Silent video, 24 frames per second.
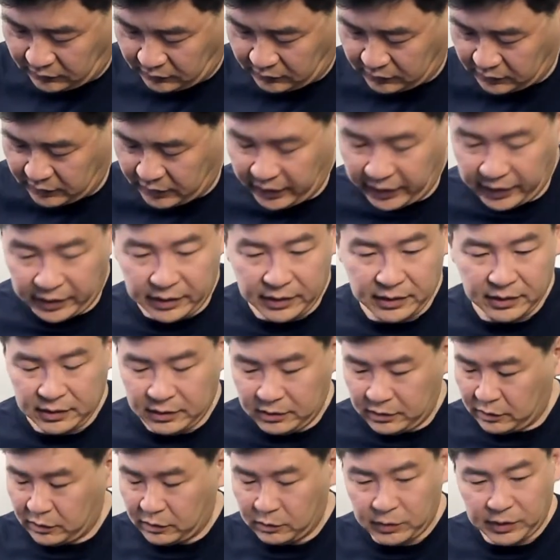Okay,
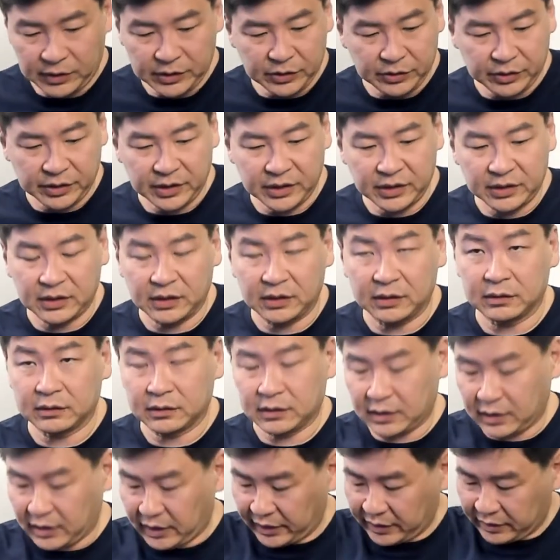so once you hear the
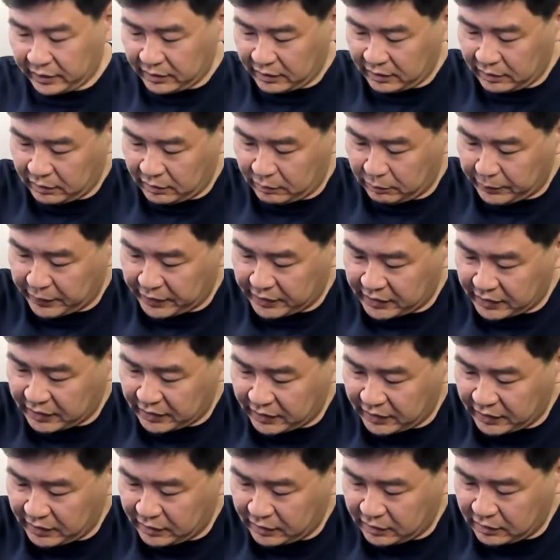click, it
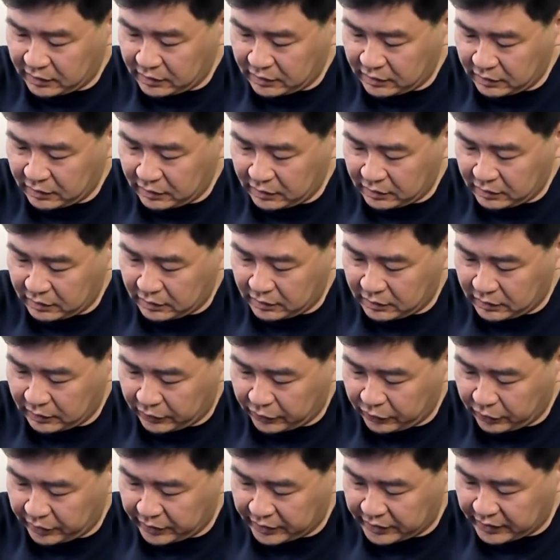basically
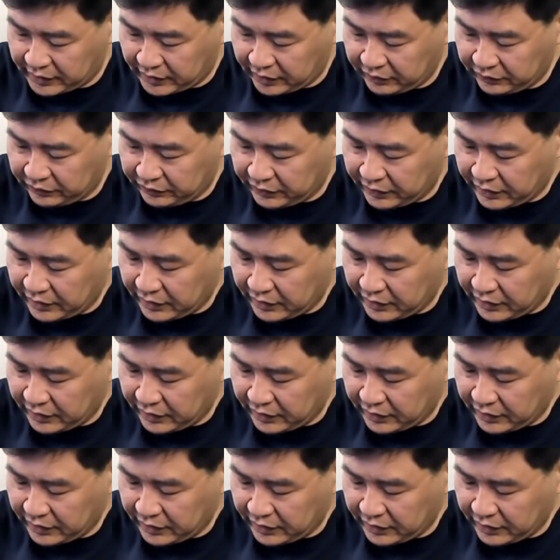secure itself,